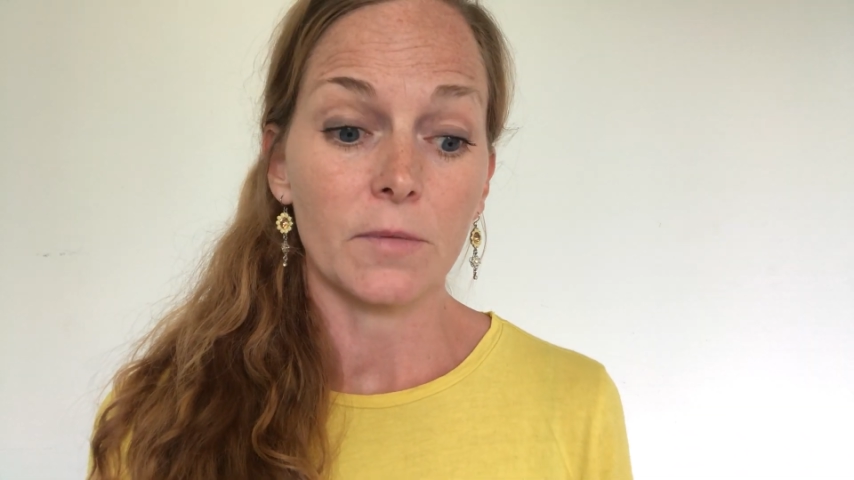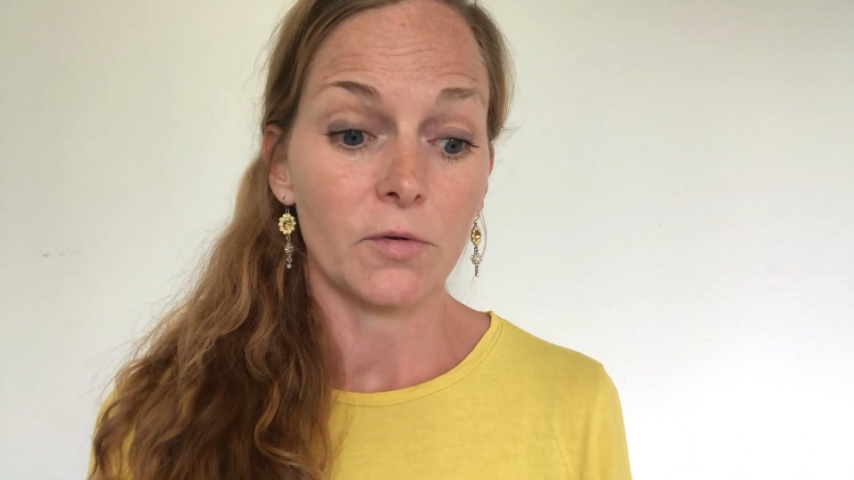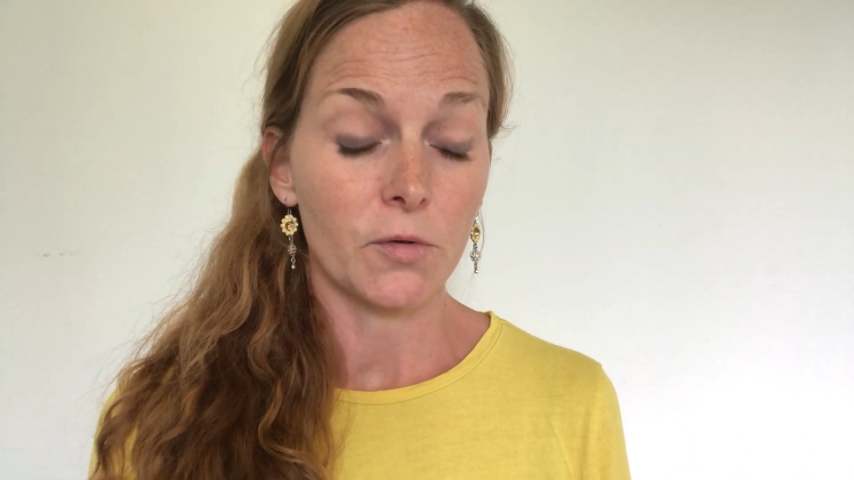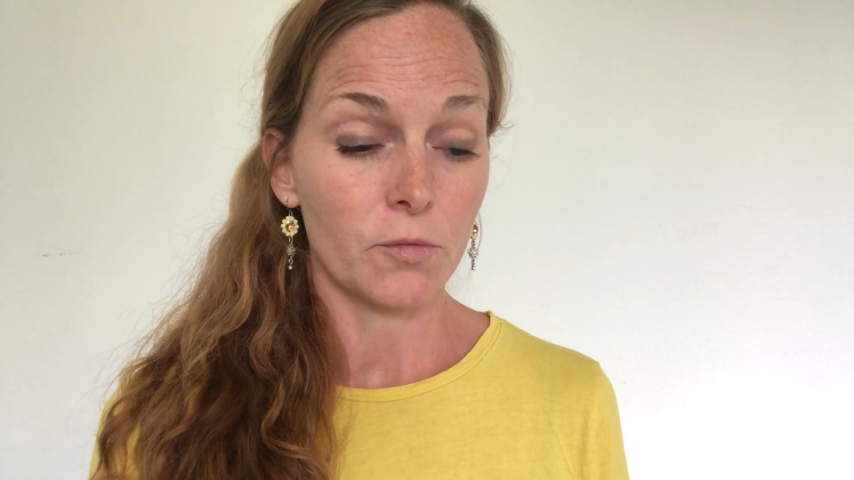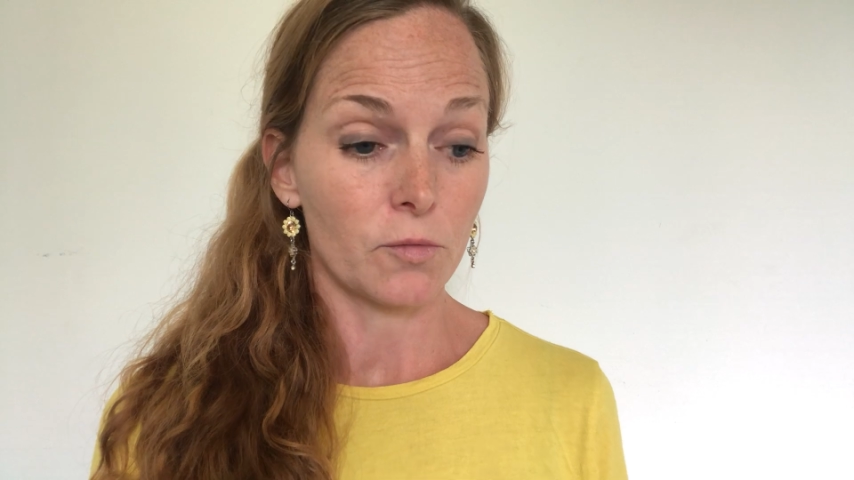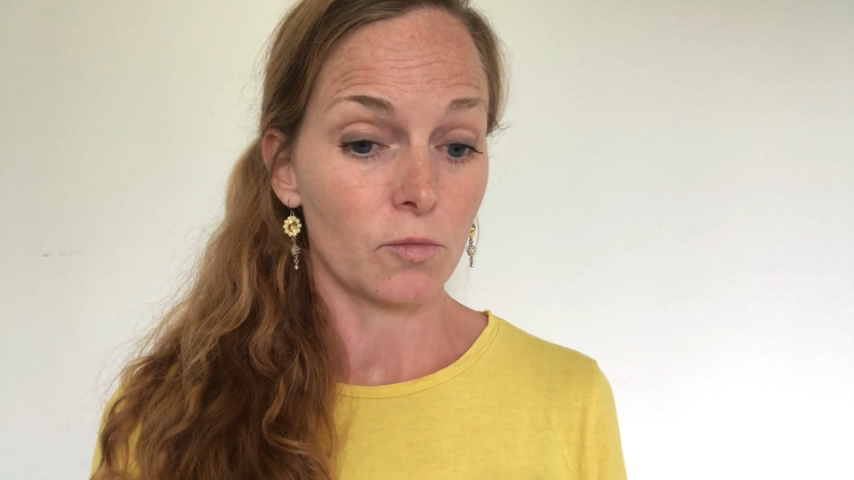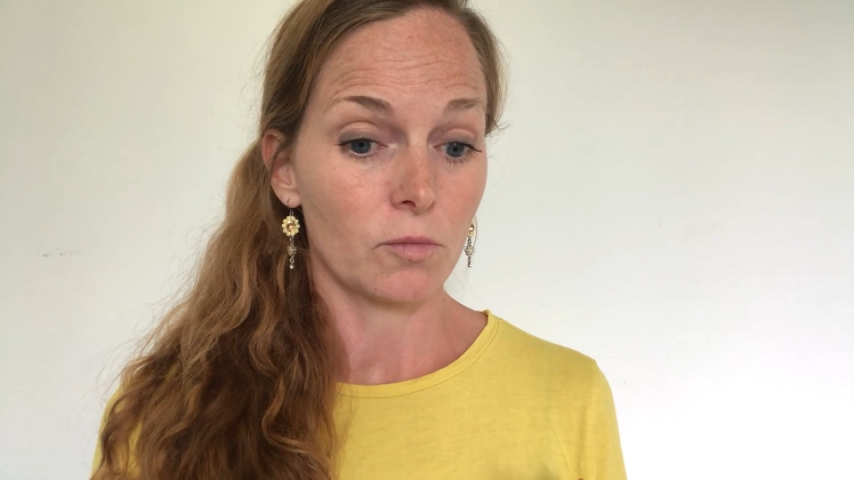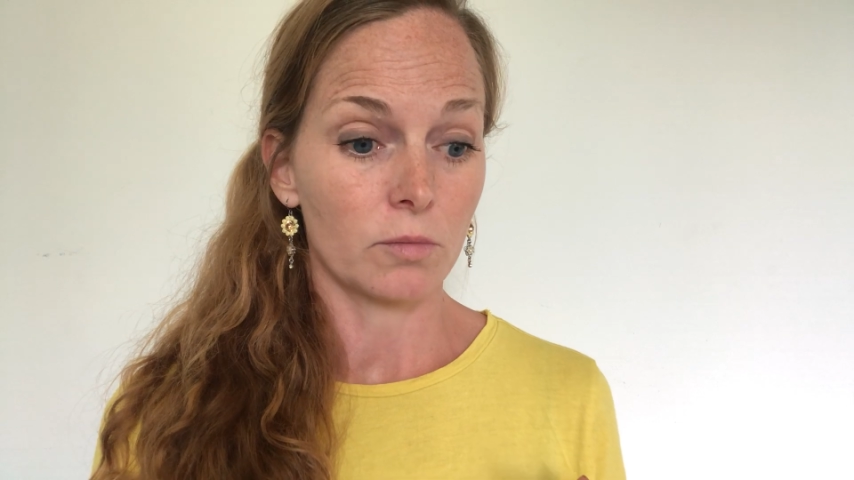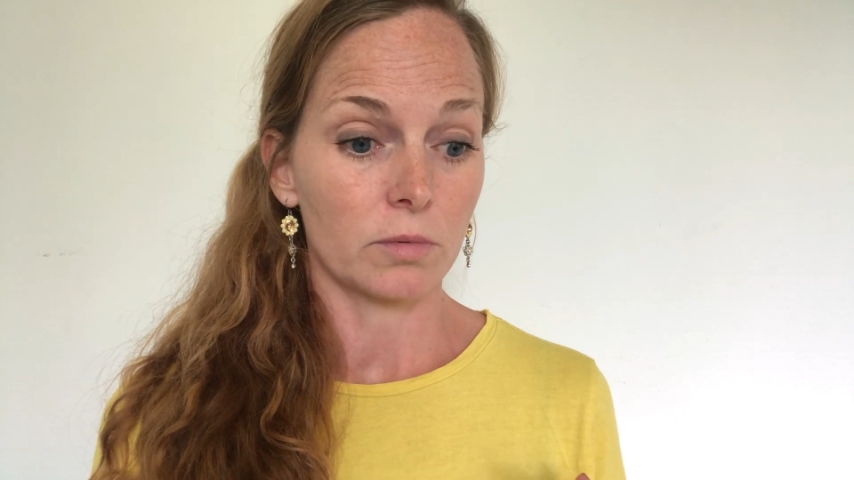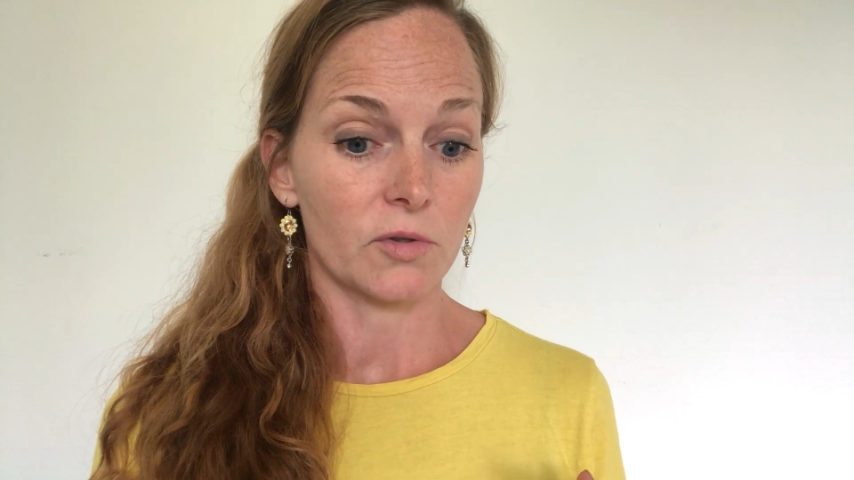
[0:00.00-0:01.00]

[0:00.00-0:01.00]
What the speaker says: you